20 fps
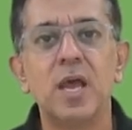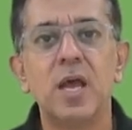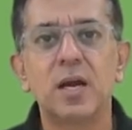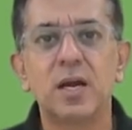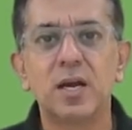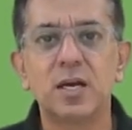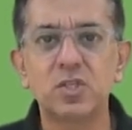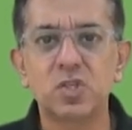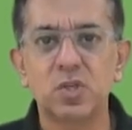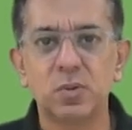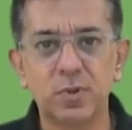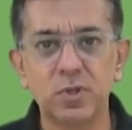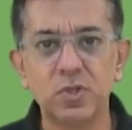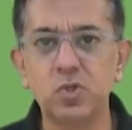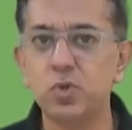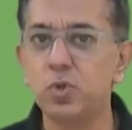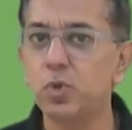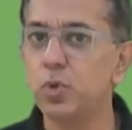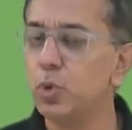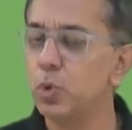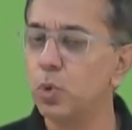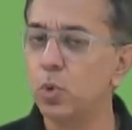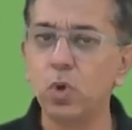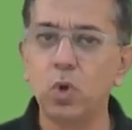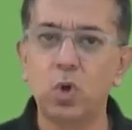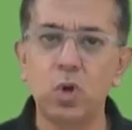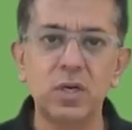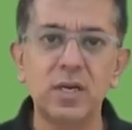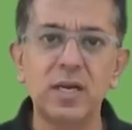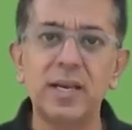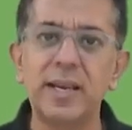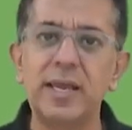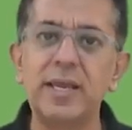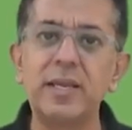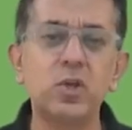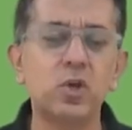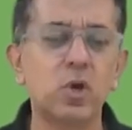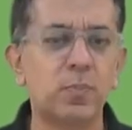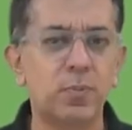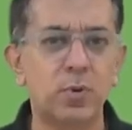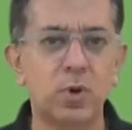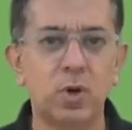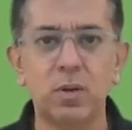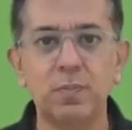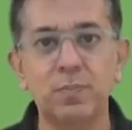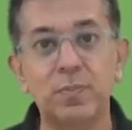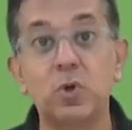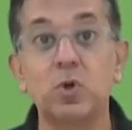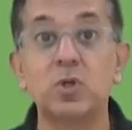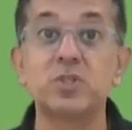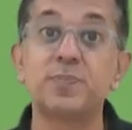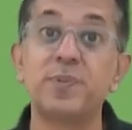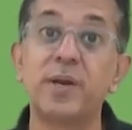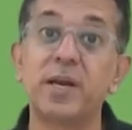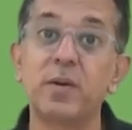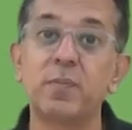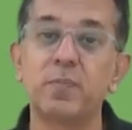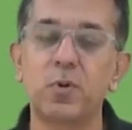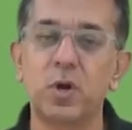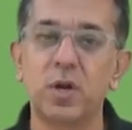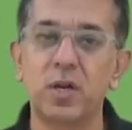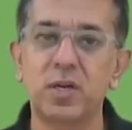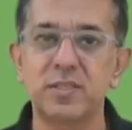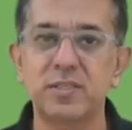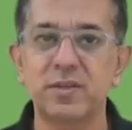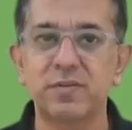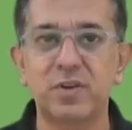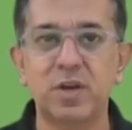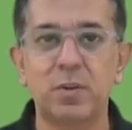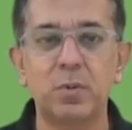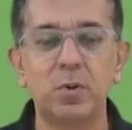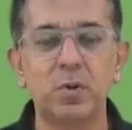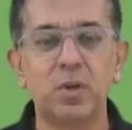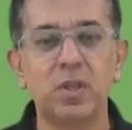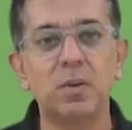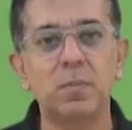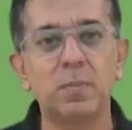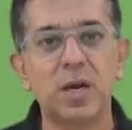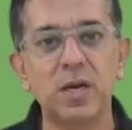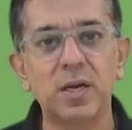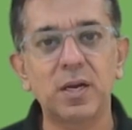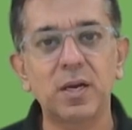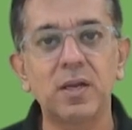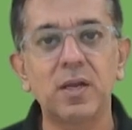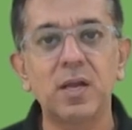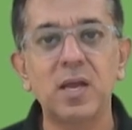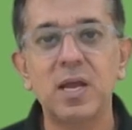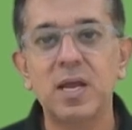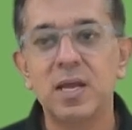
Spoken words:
Customers no longer like your product because better products have come out in the market.